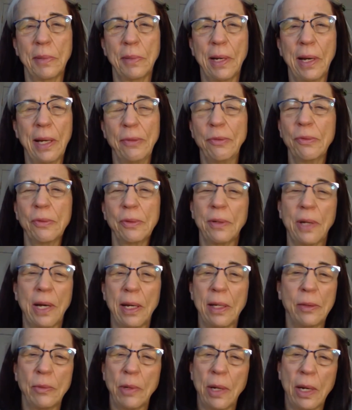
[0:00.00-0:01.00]
I don't know.
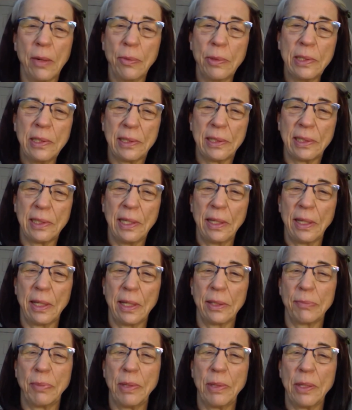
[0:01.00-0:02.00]
I don't. I wouldn't see
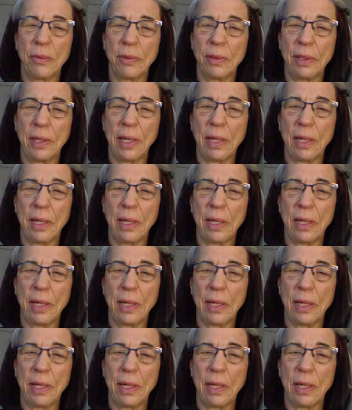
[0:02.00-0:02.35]
that as being really